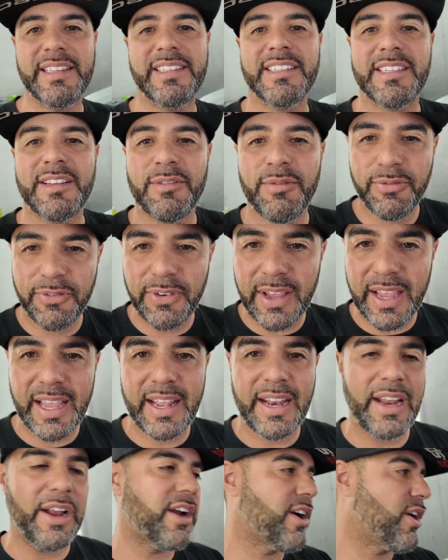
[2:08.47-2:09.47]
doesn't fit,
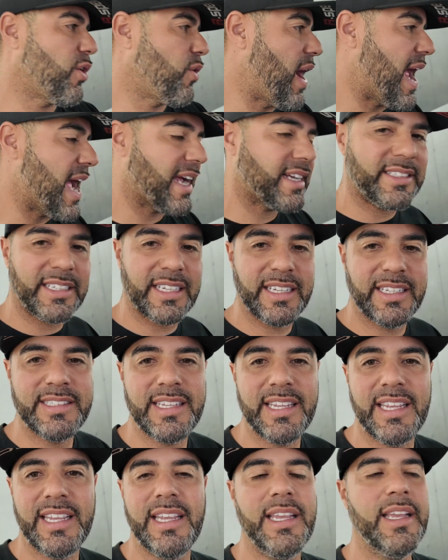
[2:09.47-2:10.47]
it cracks
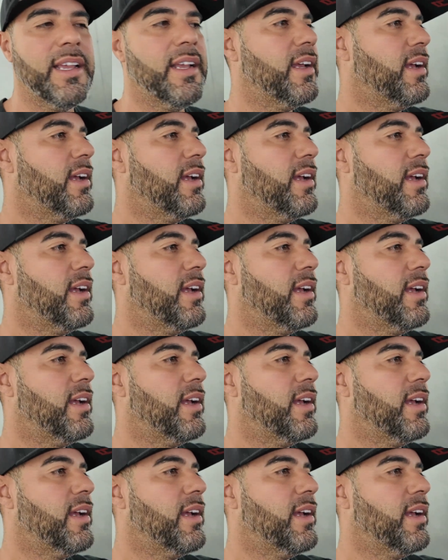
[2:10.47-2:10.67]
easy.